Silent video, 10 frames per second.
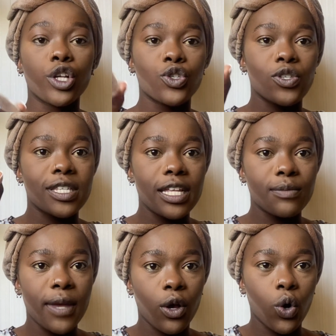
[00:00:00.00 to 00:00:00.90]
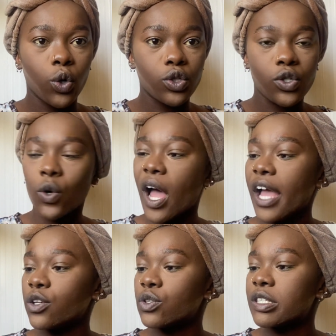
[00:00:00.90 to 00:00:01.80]
To set my contour, I
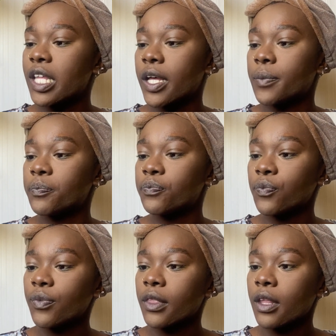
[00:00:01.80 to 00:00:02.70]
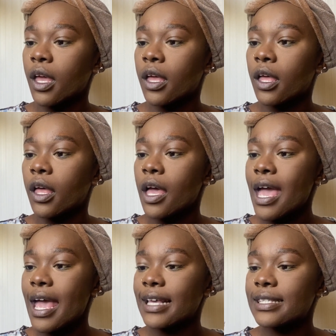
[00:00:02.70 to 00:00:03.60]
use the
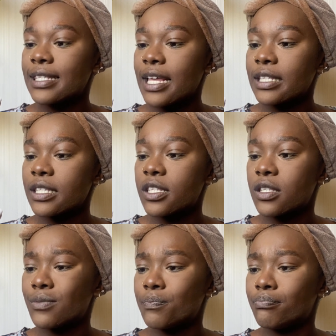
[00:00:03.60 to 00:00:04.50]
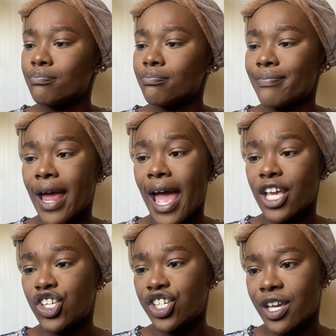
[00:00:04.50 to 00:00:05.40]
Essence
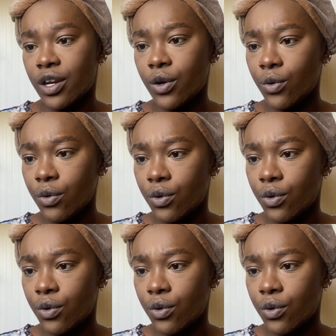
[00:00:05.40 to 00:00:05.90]
eyeshadow